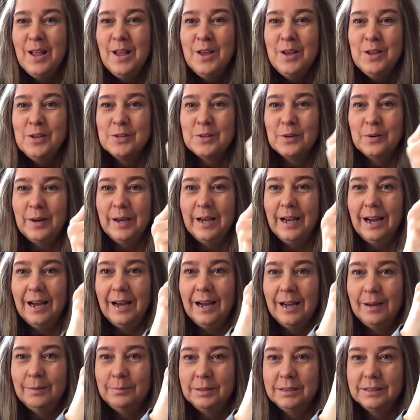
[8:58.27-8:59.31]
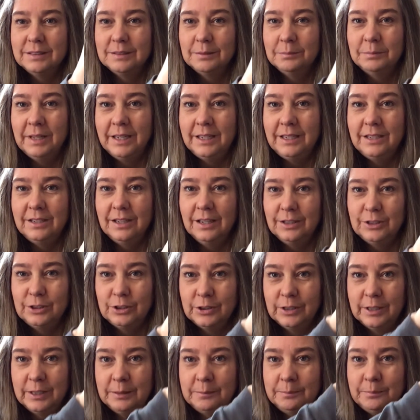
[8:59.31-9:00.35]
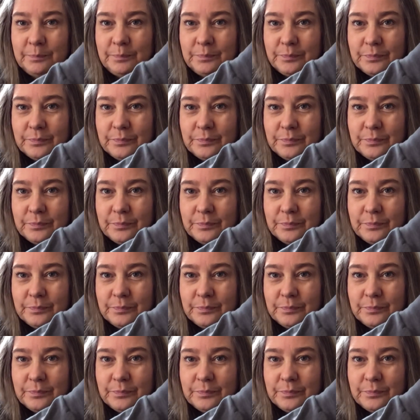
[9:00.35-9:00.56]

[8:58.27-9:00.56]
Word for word: so I put some Lady Dot trim